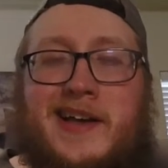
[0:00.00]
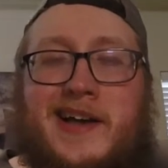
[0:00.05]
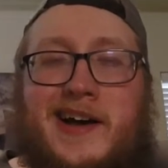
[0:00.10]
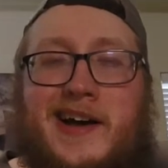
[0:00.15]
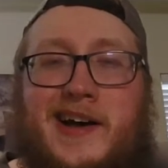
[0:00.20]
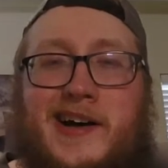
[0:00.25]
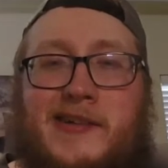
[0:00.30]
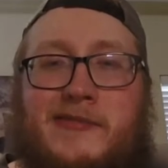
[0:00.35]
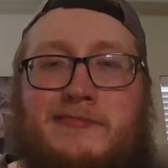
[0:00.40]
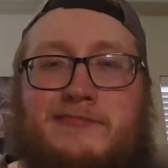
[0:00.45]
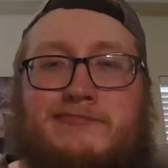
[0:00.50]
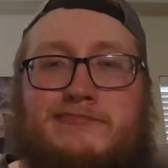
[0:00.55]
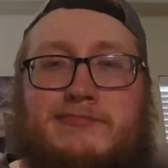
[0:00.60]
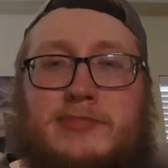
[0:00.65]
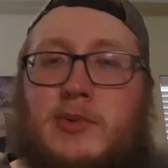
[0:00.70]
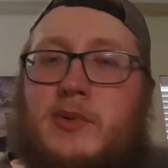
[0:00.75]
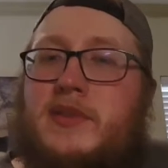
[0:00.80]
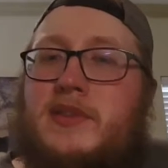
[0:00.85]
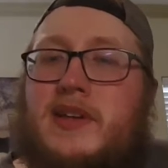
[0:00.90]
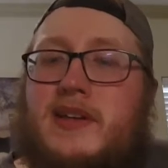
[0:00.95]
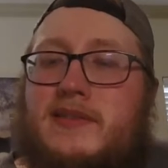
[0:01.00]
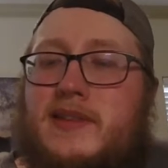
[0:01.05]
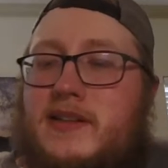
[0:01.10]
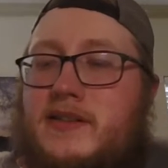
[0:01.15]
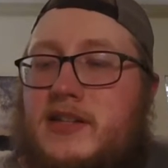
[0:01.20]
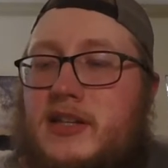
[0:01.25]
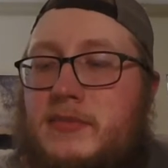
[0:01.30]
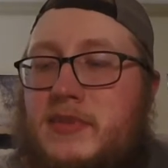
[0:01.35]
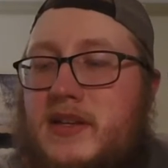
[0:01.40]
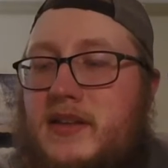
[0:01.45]
But with that,
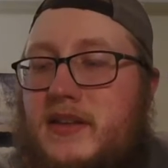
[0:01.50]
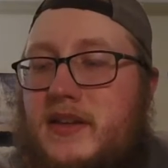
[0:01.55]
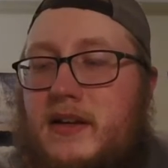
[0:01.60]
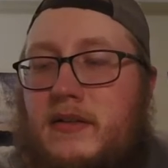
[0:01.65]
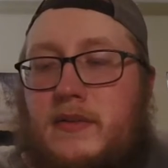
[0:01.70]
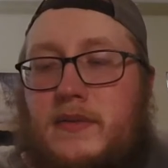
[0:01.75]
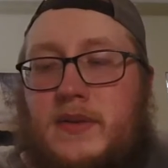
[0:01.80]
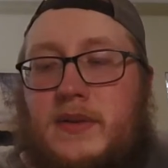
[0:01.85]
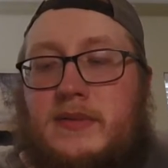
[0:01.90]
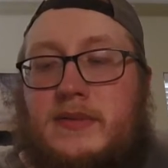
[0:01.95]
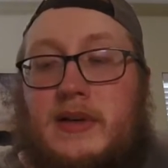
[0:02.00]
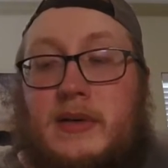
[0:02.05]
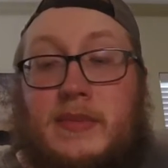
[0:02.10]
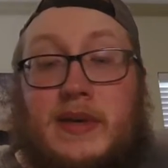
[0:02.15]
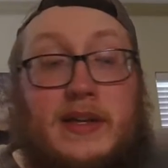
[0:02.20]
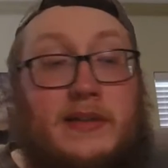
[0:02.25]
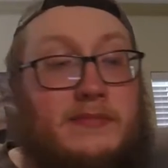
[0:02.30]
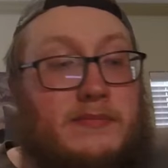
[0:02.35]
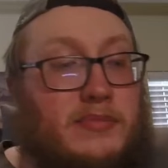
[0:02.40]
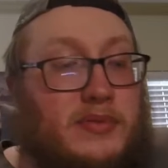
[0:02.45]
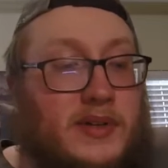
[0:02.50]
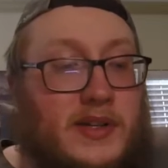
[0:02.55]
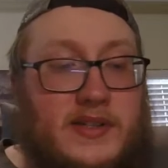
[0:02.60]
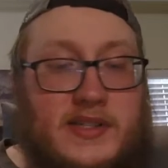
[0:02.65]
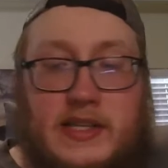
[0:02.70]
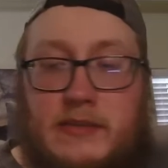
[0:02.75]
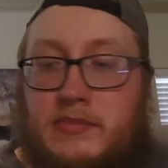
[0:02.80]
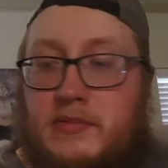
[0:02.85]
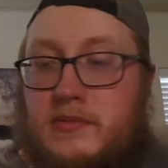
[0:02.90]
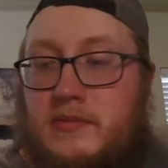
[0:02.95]
that's going to be the gear review. I mean, pretty
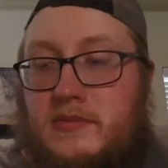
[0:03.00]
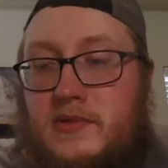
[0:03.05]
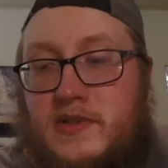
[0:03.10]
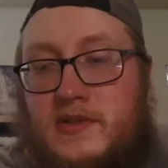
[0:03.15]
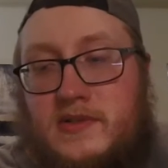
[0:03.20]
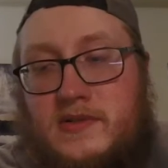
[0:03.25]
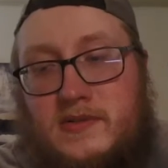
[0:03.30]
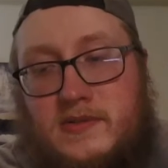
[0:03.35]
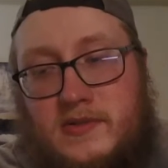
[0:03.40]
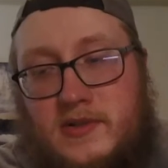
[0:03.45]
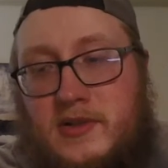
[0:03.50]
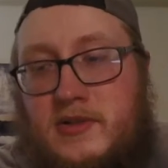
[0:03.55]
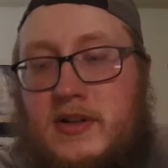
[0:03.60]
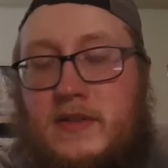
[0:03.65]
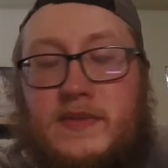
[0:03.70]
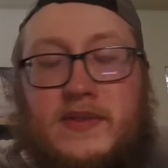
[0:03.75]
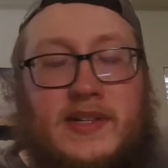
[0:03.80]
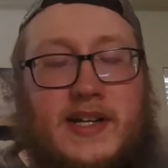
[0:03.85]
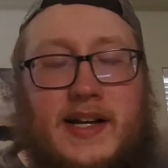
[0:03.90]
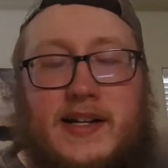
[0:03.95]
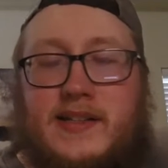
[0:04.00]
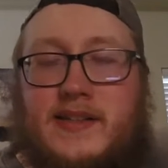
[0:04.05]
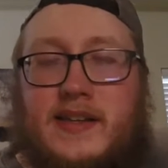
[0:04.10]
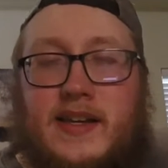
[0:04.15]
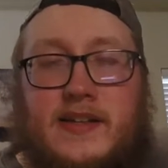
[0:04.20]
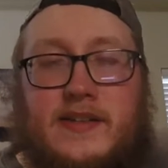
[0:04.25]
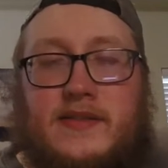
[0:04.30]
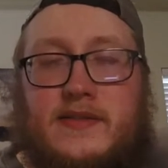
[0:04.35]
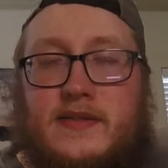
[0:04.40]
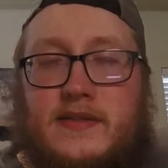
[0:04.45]
simple, just 2 different tactics
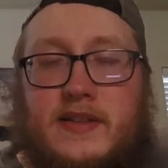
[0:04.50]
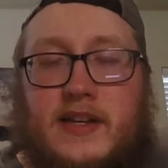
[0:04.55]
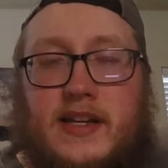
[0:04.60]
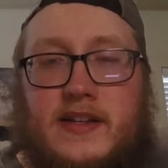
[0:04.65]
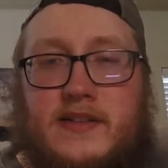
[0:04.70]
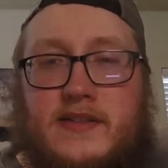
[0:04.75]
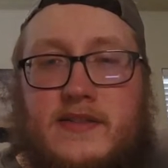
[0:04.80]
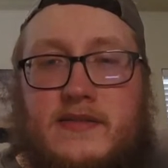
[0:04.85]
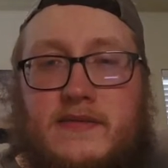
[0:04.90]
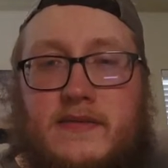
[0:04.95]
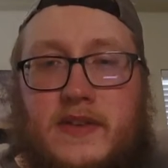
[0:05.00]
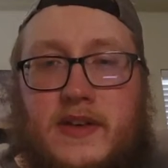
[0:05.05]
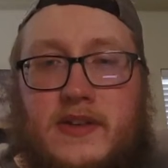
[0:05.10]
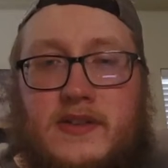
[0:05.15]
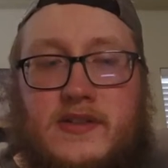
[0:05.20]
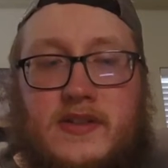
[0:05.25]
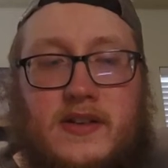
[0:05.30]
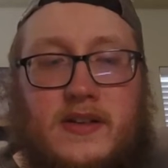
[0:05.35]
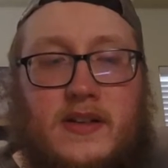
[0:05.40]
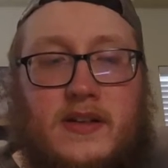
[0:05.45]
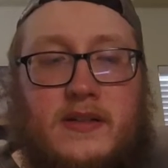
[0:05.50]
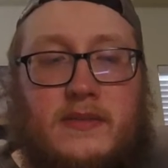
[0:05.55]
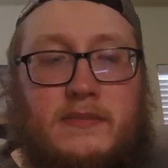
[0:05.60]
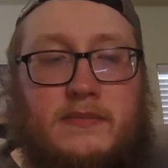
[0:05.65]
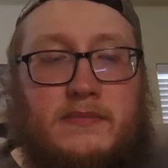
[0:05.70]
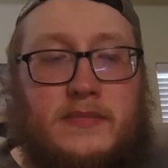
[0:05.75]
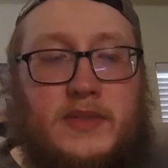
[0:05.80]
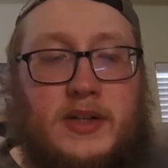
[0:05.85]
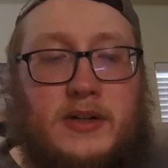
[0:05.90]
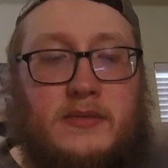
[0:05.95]
catching some fish, and
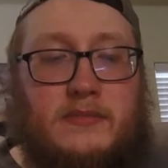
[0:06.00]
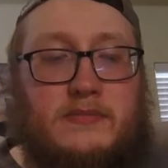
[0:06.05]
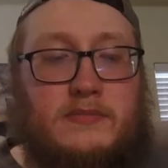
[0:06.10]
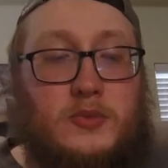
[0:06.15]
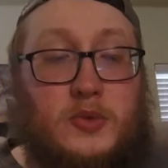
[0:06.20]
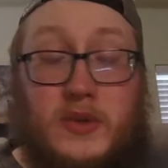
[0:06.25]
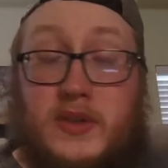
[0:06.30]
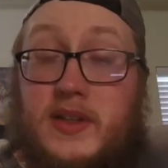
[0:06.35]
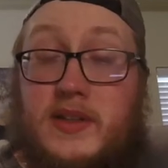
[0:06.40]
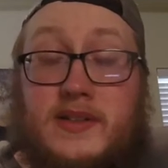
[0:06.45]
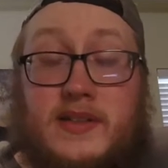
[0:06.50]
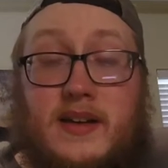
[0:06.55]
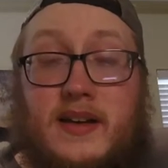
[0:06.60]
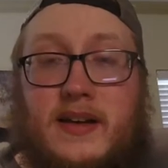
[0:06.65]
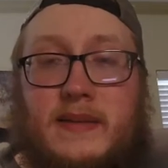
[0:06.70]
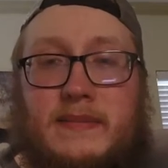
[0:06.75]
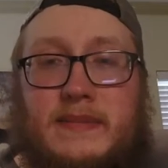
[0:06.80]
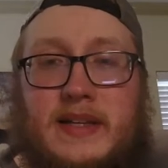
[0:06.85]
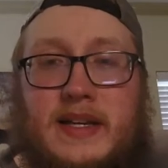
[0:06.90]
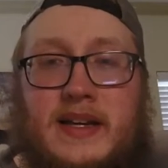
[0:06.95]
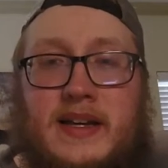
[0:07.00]
really good time.